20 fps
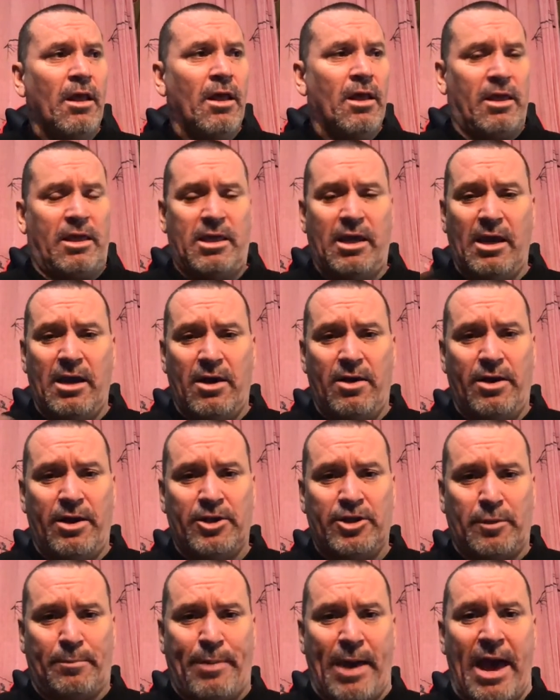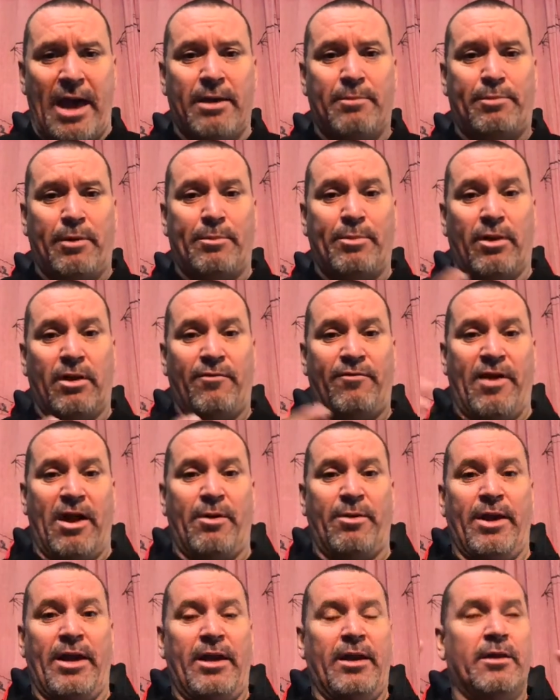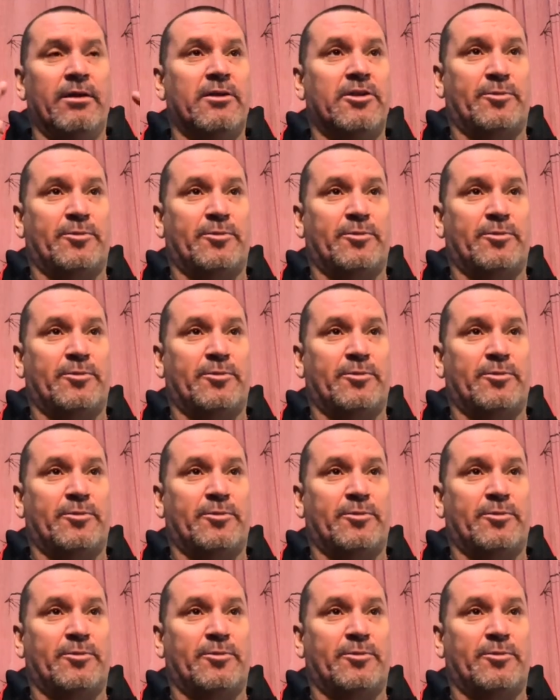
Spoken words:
Here in Japan, people are very,